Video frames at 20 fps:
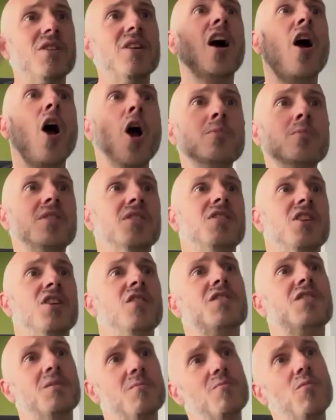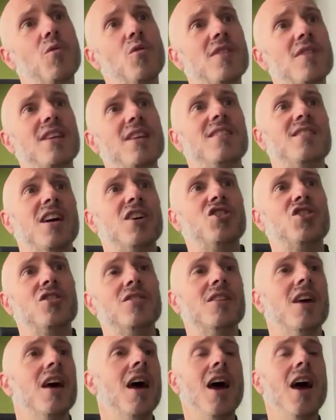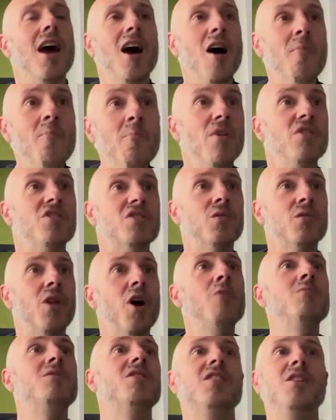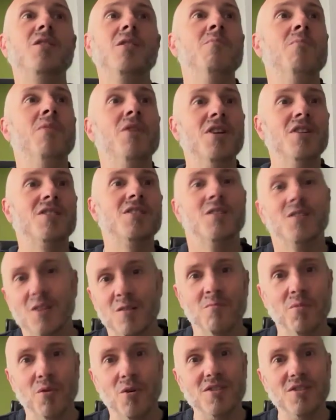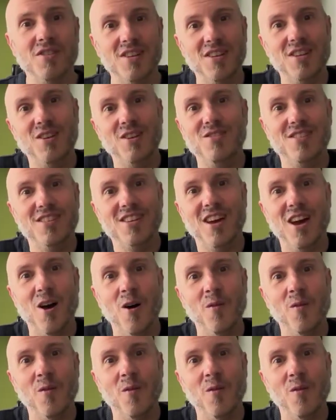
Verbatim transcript: You. And I hope to see you for some more of these sessions, and most of all, I hope to see you in person at some point in UCL.